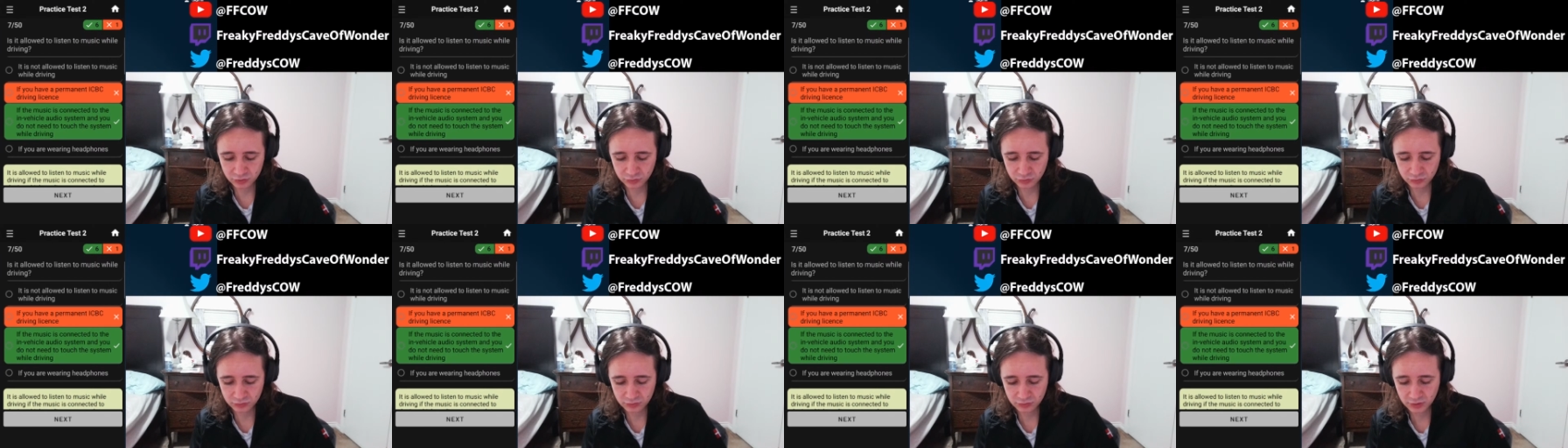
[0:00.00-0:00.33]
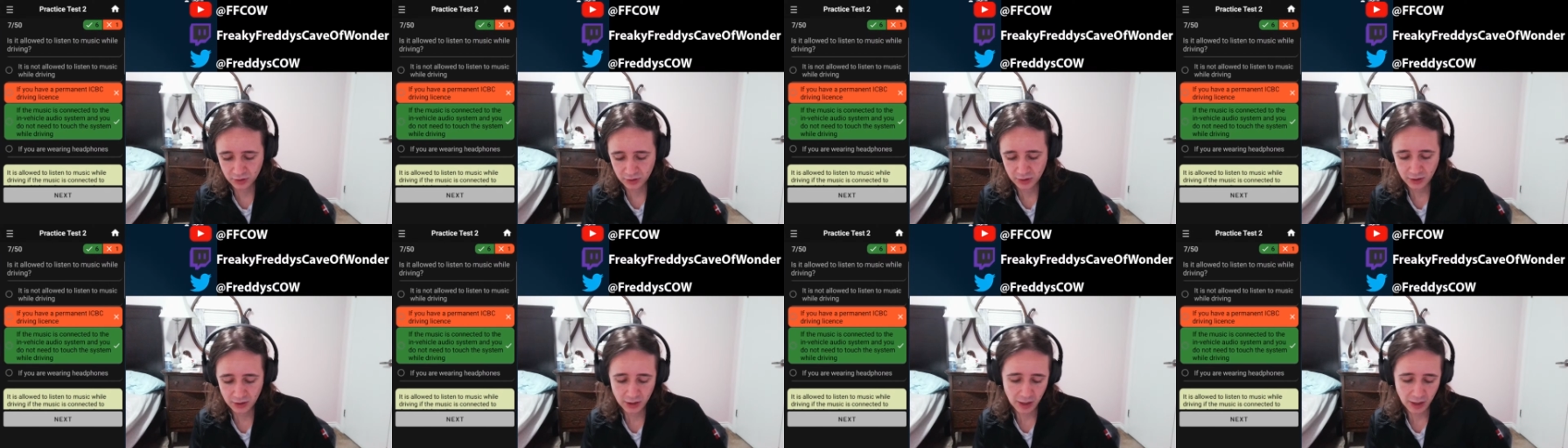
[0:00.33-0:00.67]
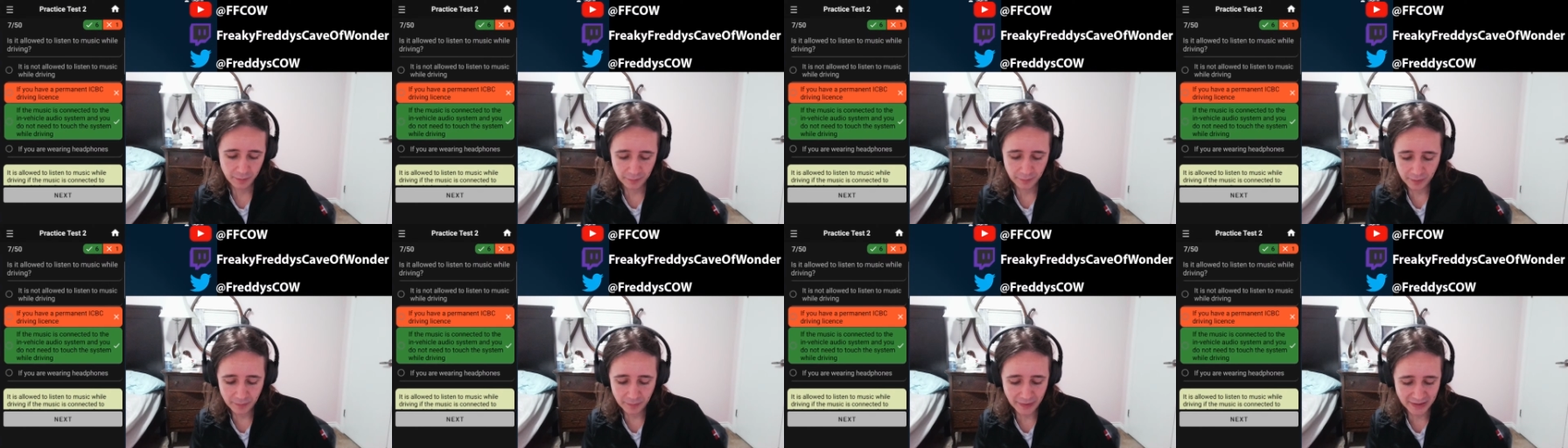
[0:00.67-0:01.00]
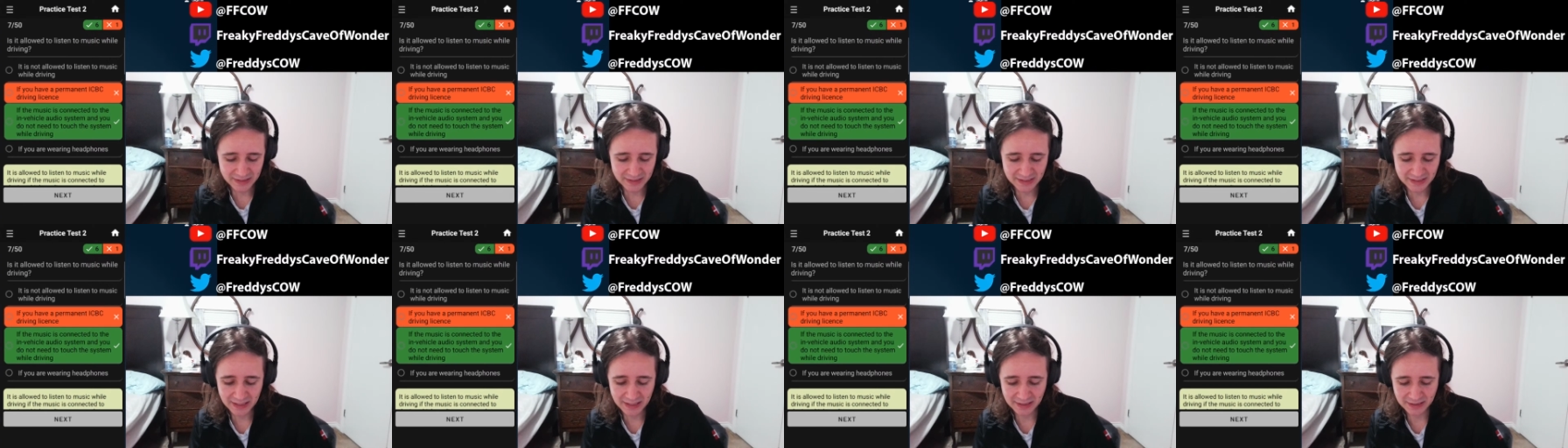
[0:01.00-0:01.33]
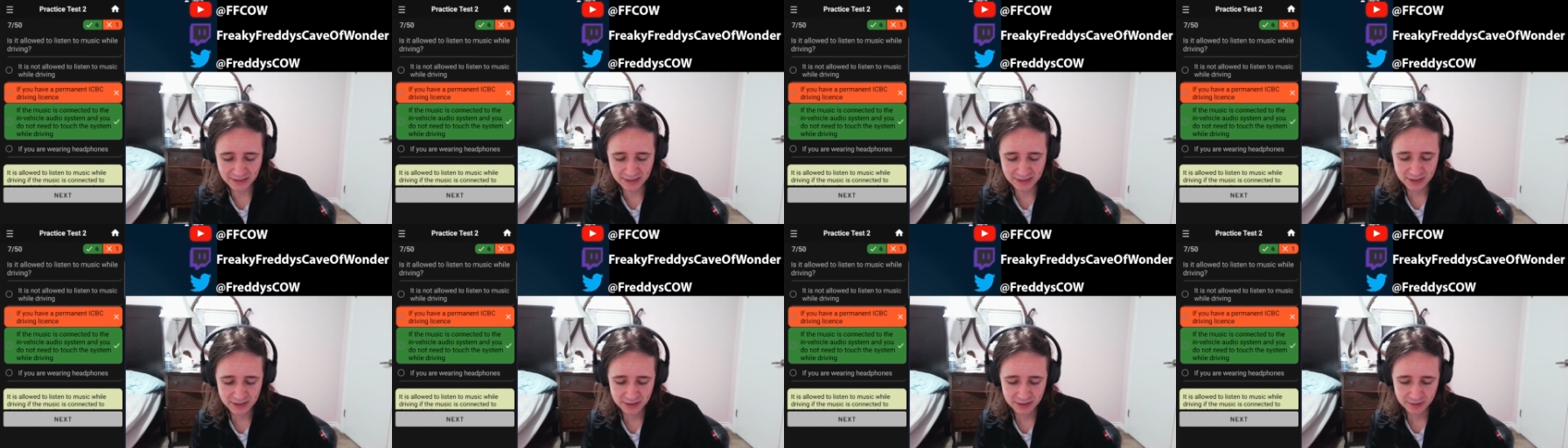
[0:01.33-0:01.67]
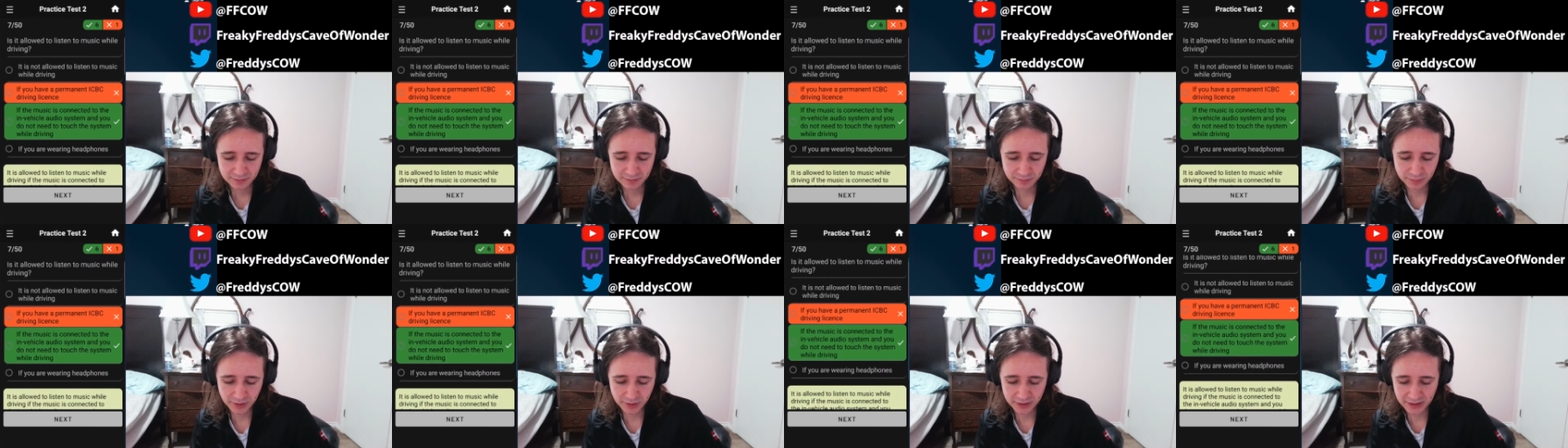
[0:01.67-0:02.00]
I mean, it makes
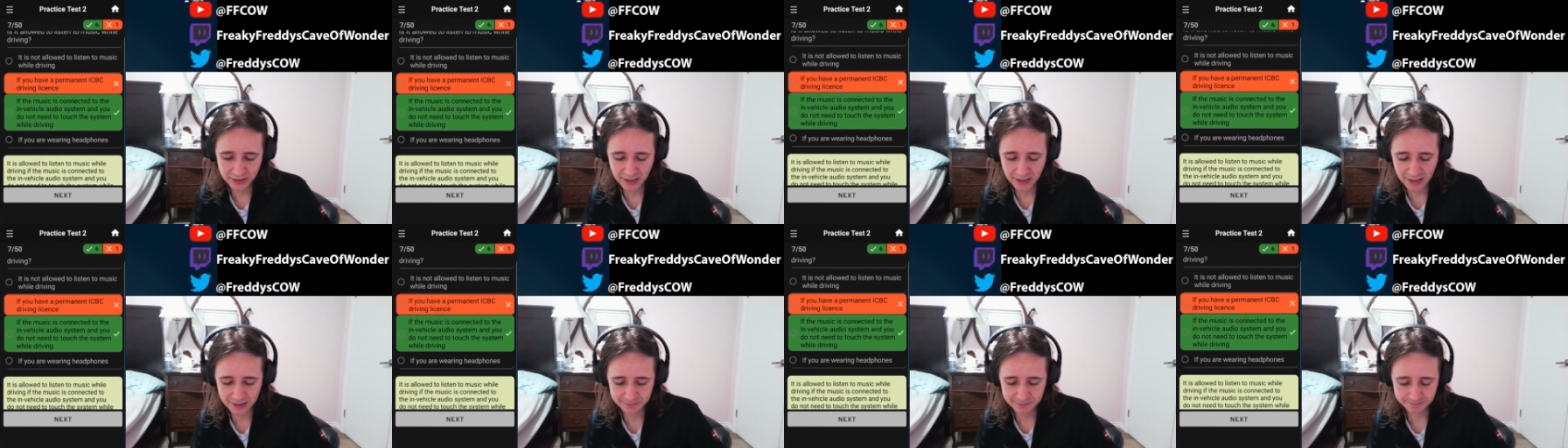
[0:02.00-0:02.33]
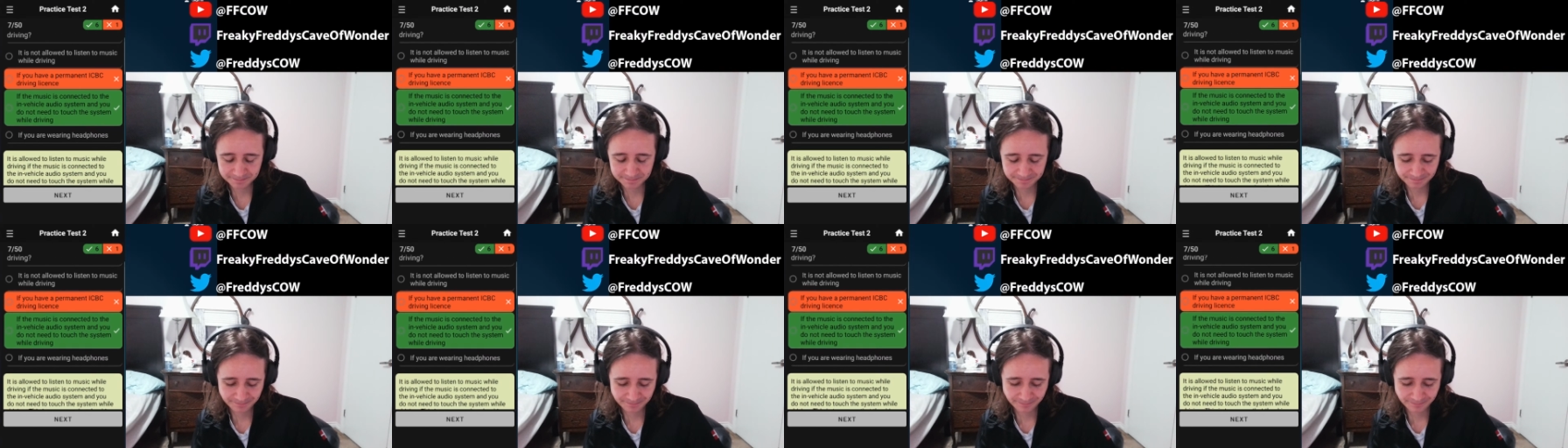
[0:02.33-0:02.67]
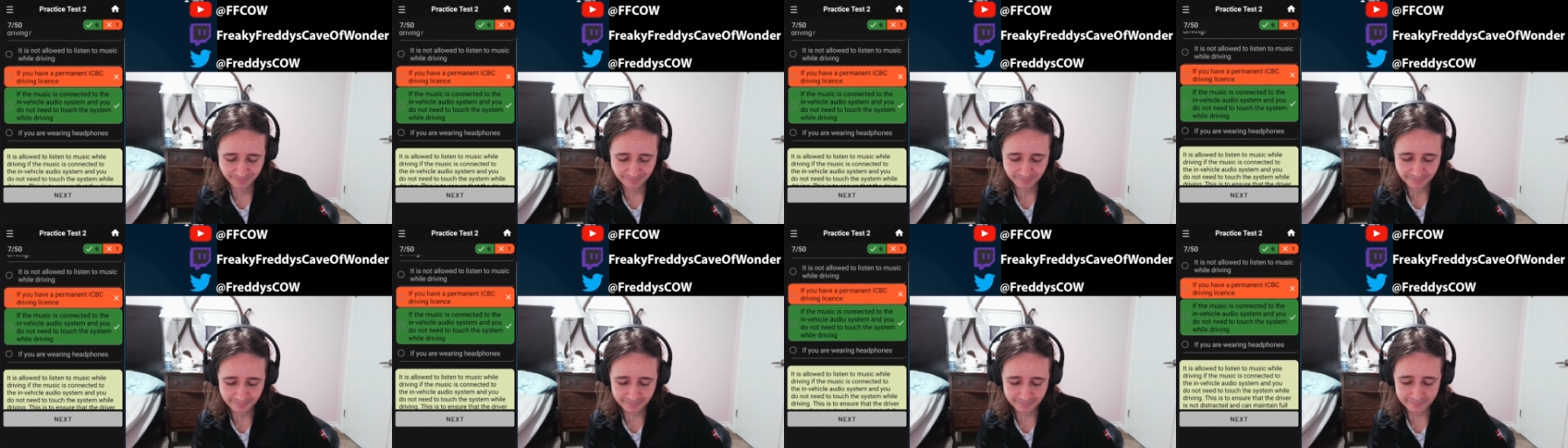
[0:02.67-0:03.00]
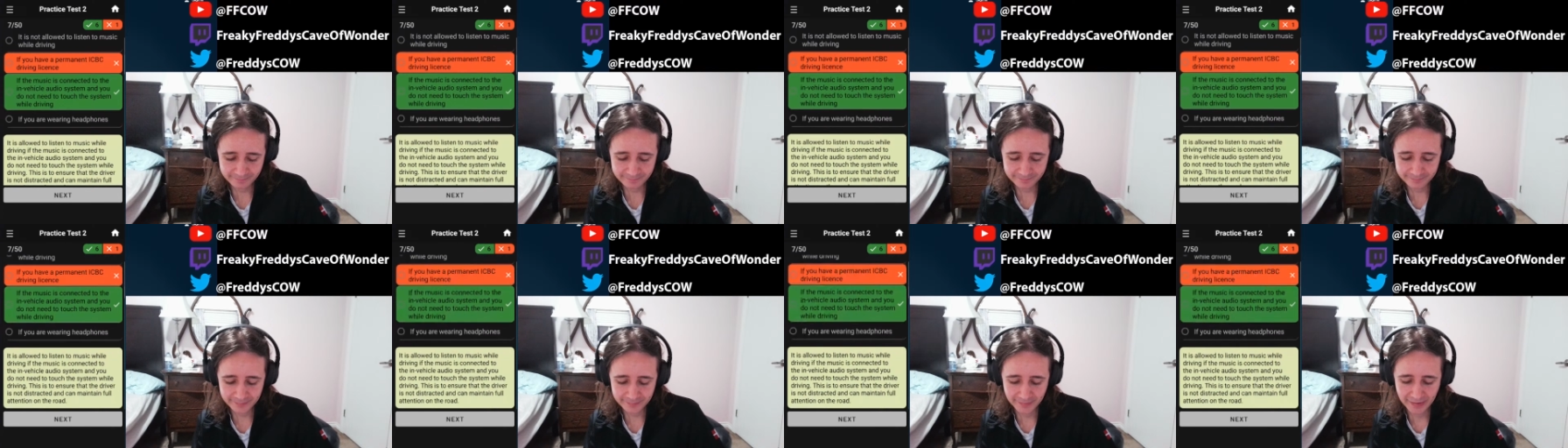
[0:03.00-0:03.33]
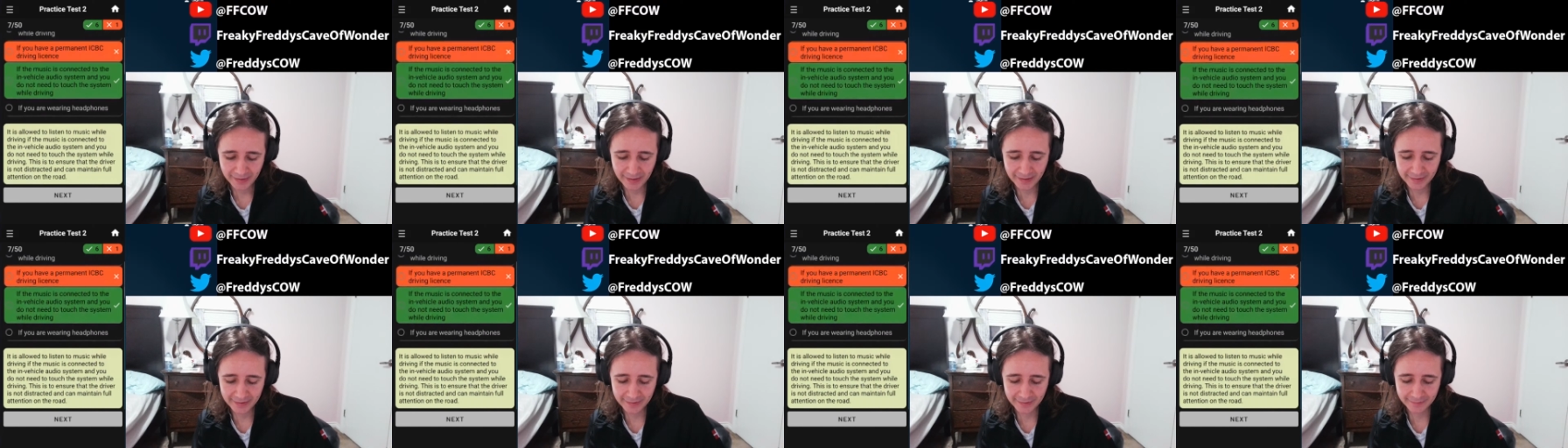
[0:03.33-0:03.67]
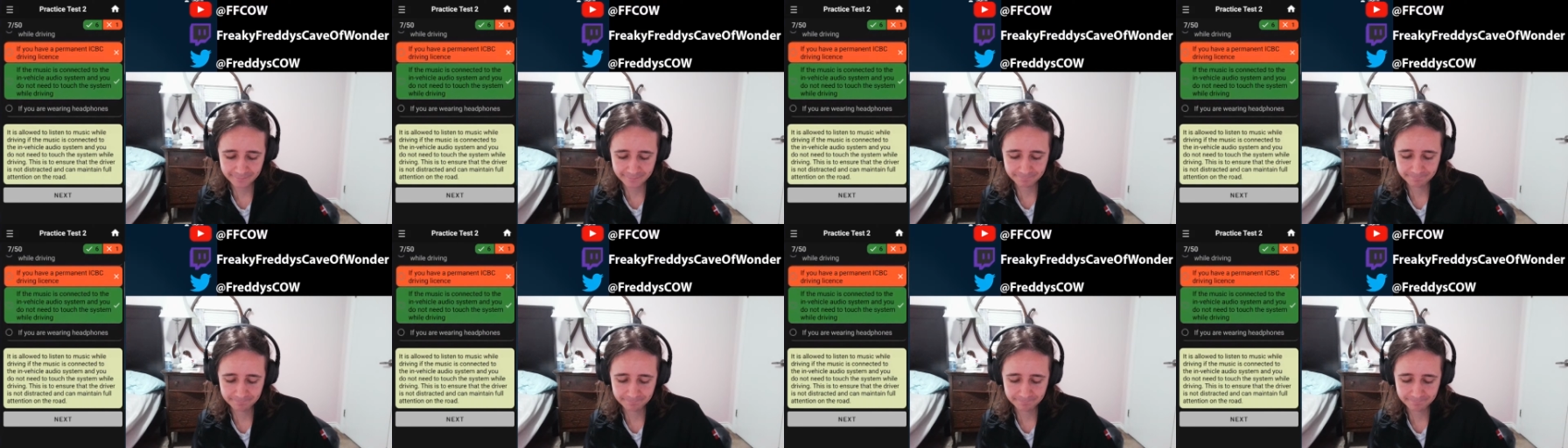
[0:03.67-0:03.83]
sense, but yeah. Yeah.